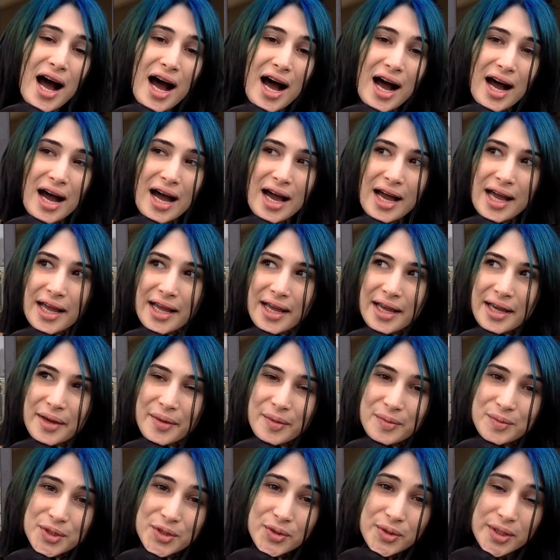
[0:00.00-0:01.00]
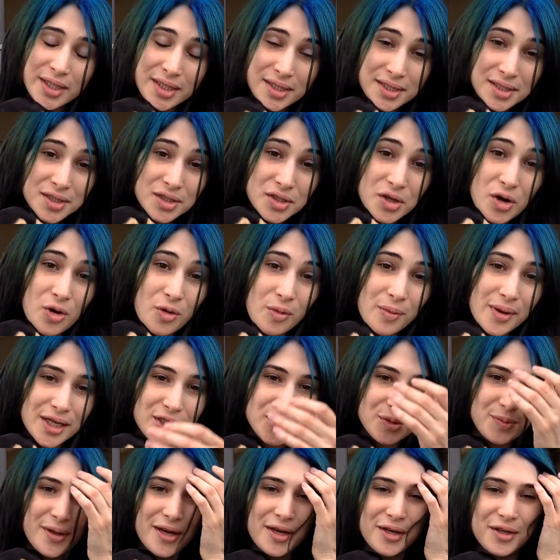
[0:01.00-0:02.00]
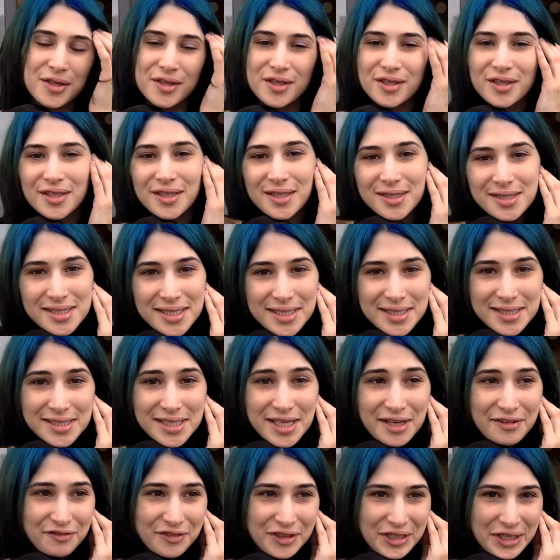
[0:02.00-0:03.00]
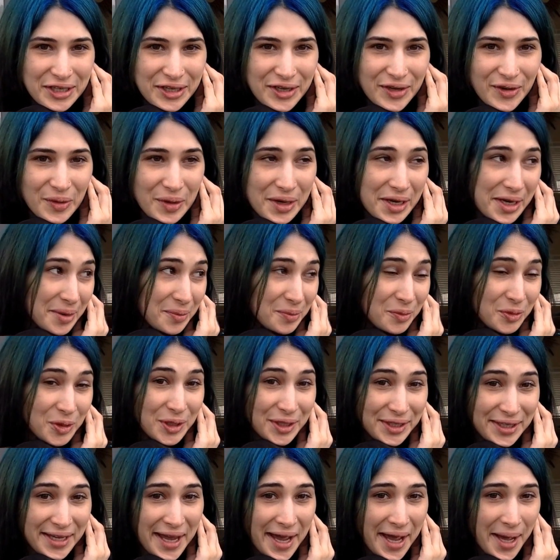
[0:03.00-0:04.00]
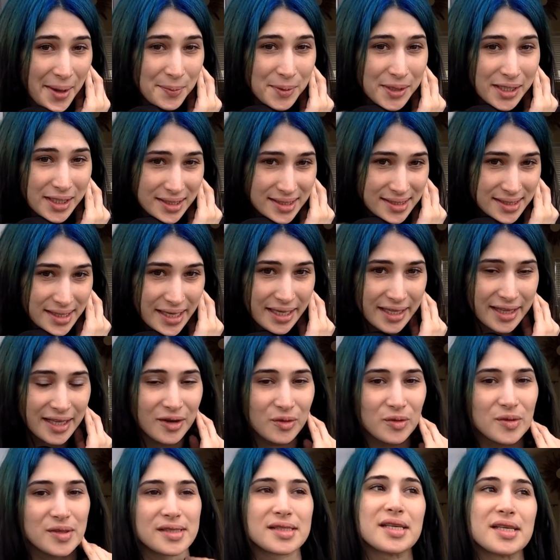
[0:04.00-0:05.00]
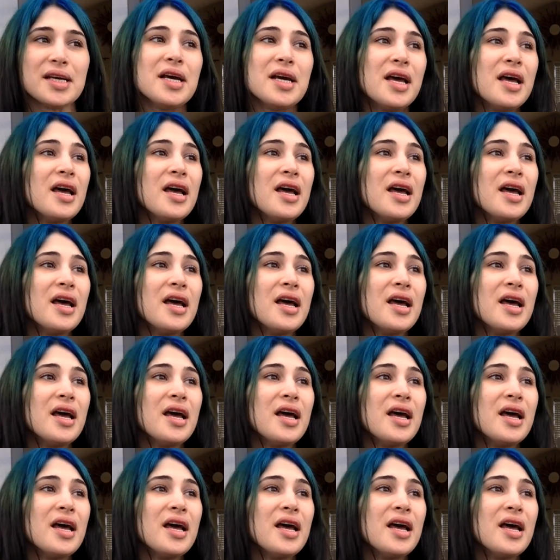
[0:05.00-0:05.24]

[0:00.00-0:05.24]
I am doing so much better since that video. I am really happy to say that was